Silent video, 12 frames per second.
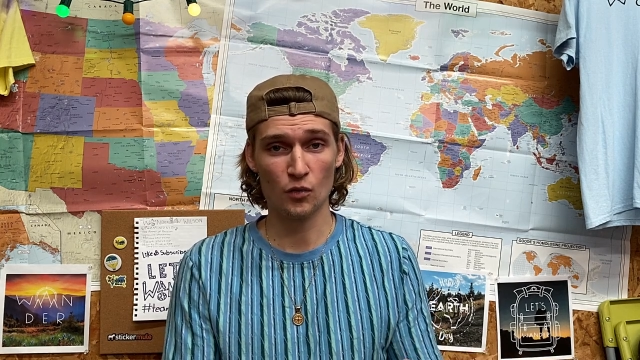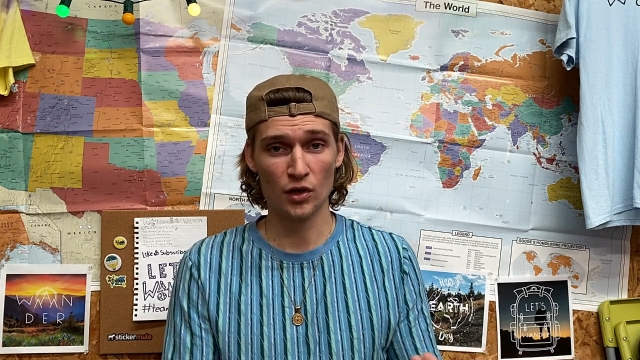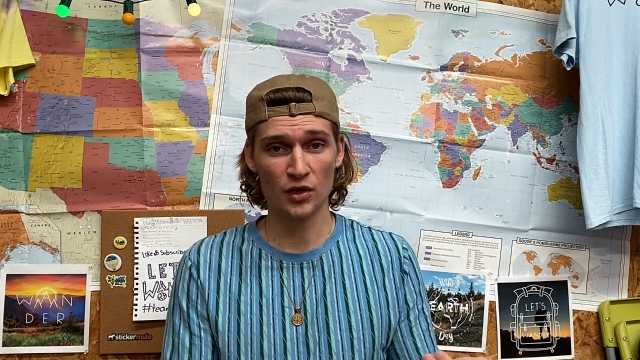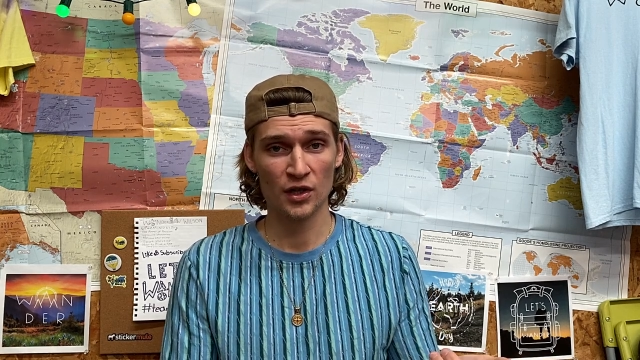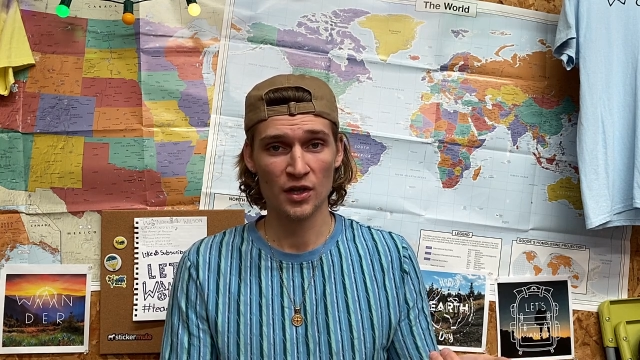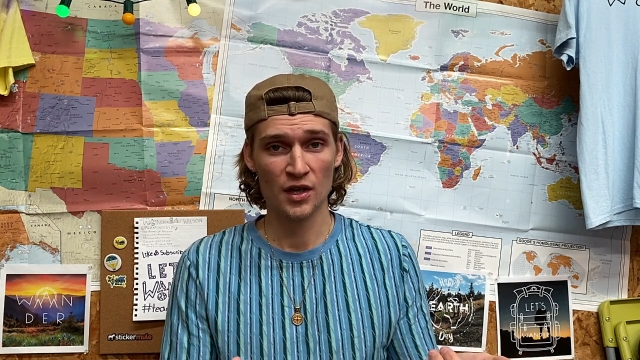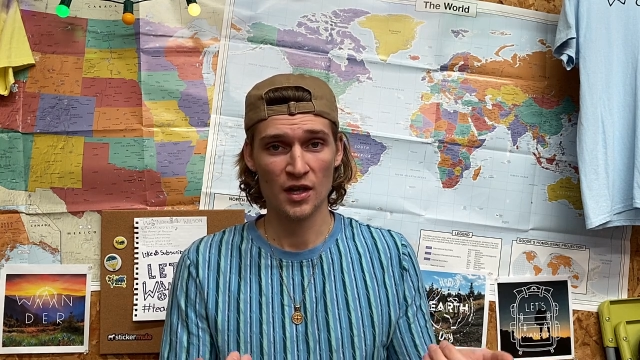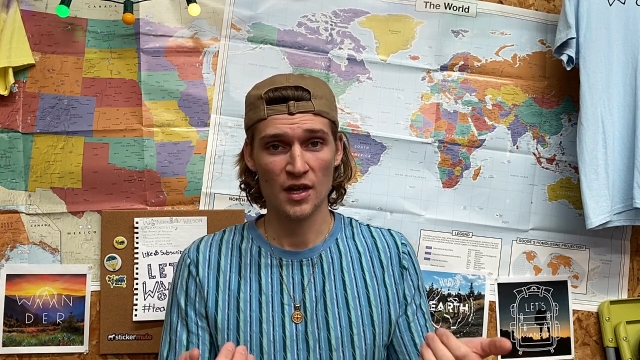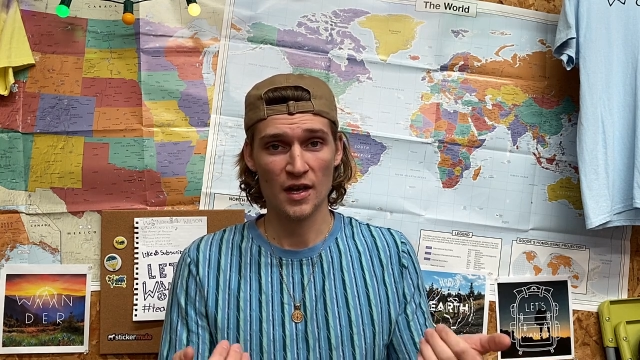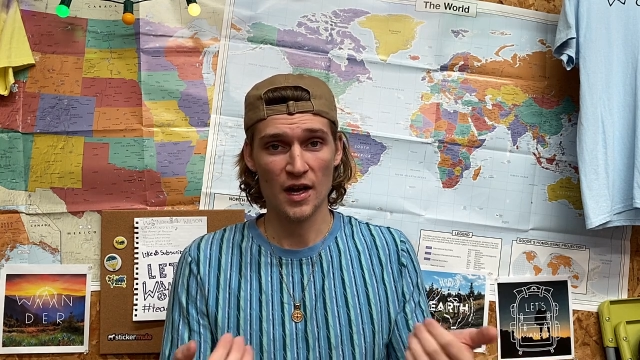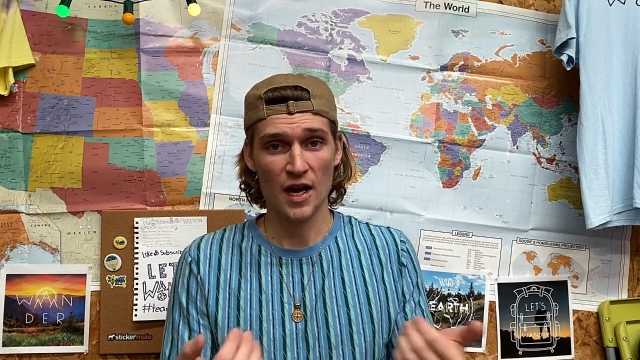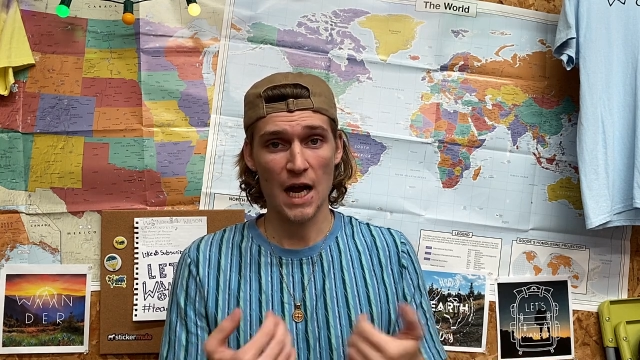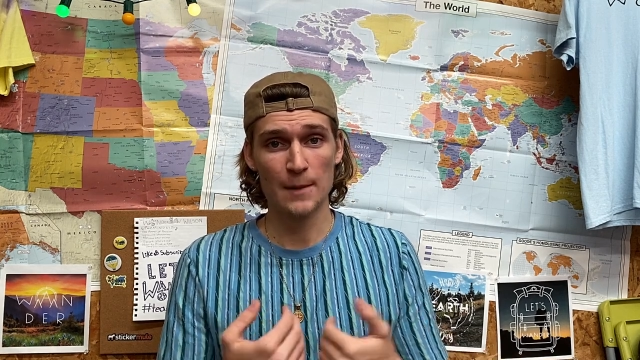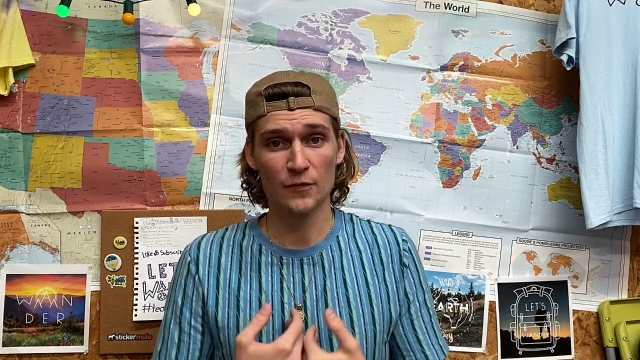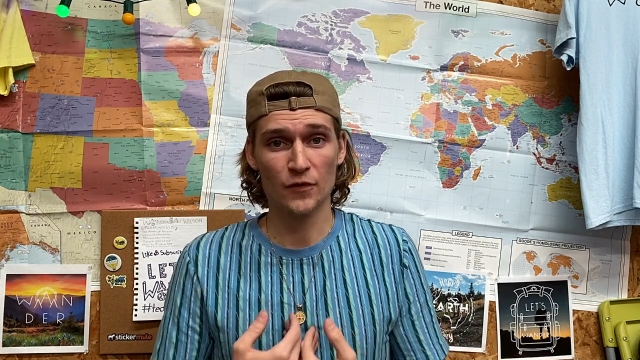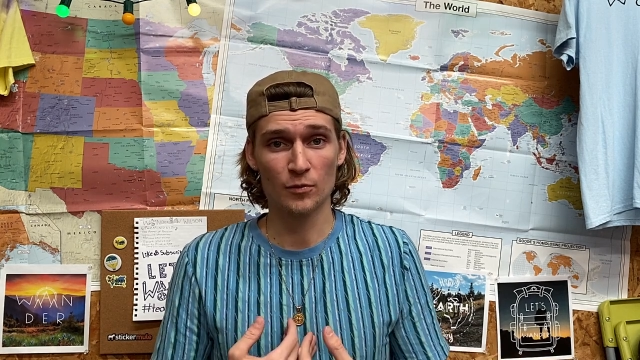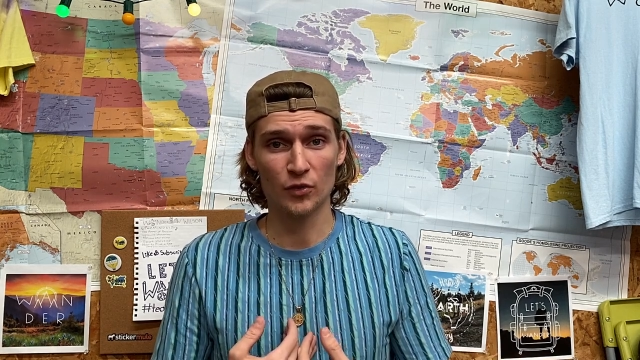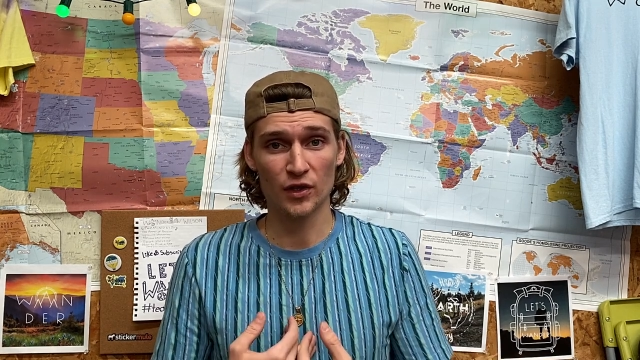work, I'm a
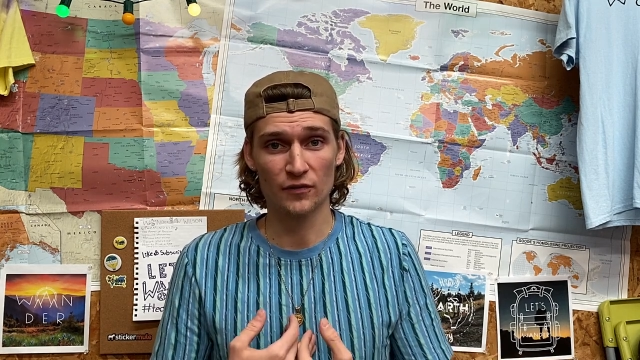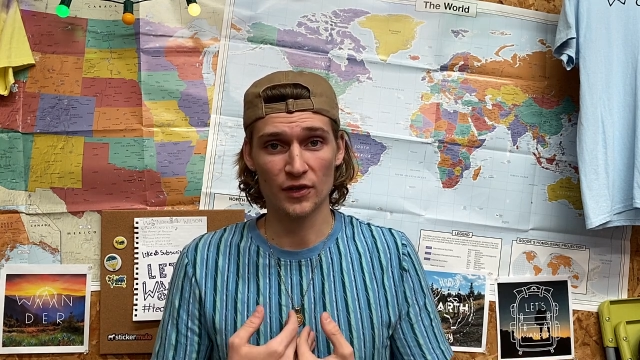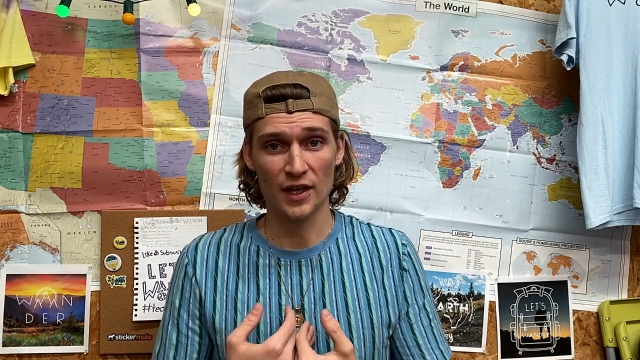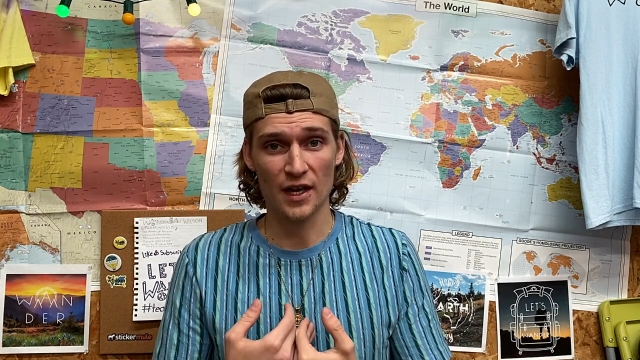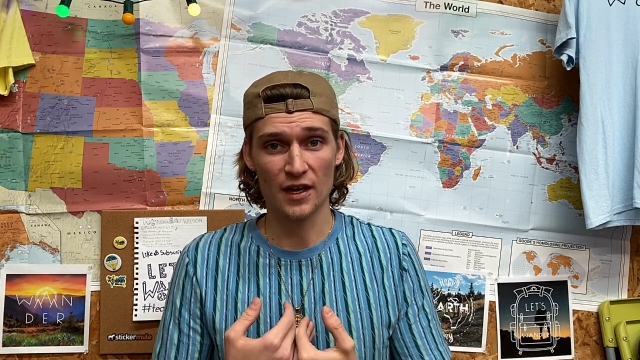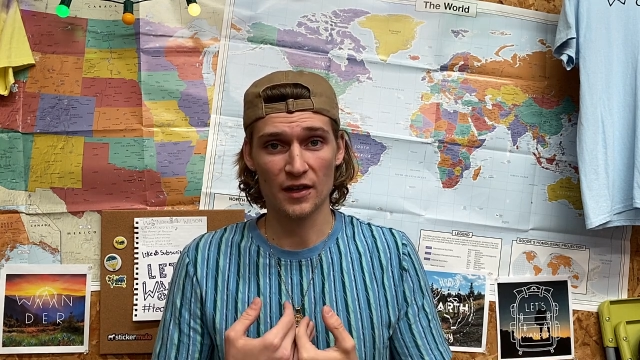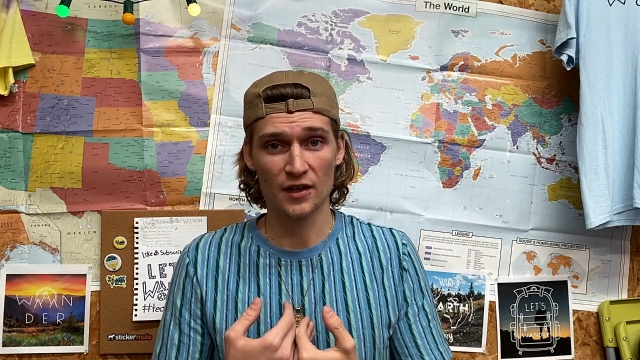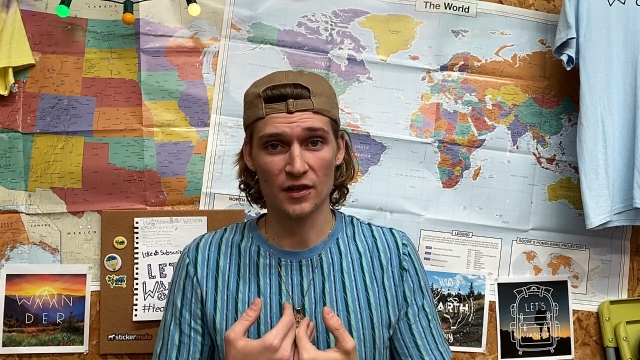firm believer that